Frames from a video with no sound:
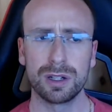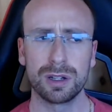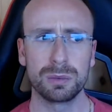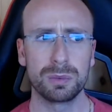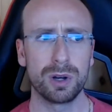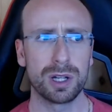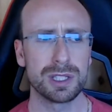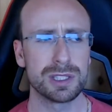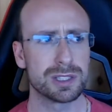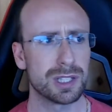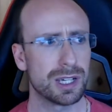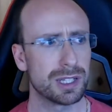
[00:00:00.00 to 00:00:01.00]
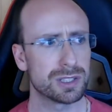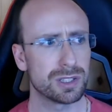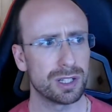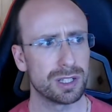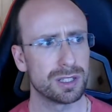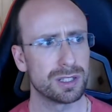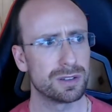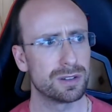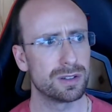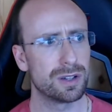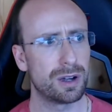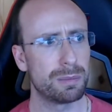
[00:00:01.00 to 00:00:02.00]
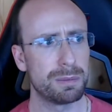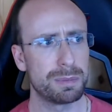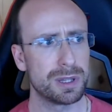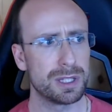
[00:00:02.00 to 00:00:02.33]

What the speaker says: Why is that? It's like, I remember